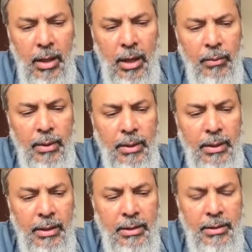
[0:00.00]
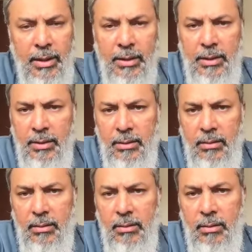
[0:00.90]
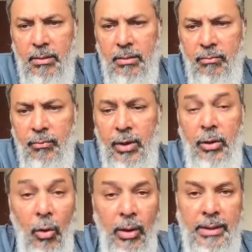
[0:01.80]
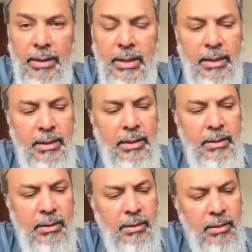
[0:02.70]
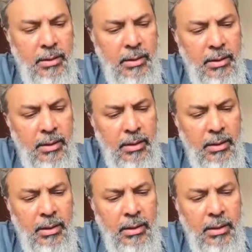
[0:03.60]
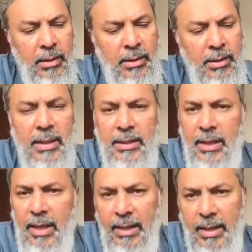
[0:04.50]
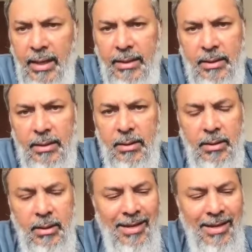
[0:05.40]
our instructors, well, your instructors, these are Jedi Knights.